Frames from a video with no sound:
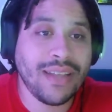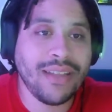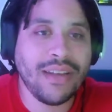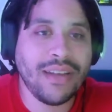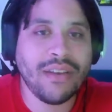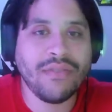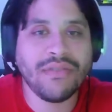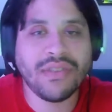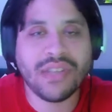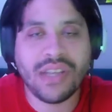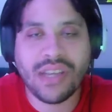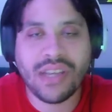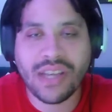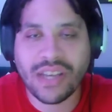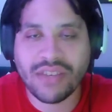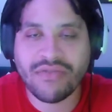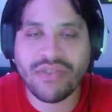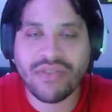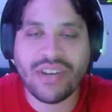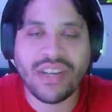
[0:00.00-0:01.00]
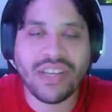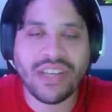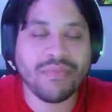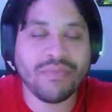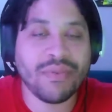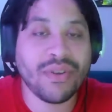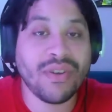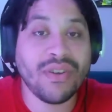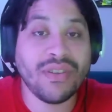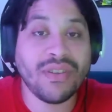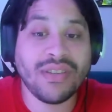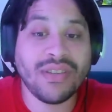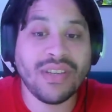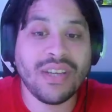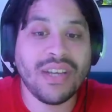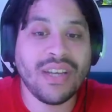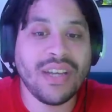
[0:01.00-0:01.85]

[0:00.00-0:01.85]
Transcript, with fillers: then obviously he gets released because,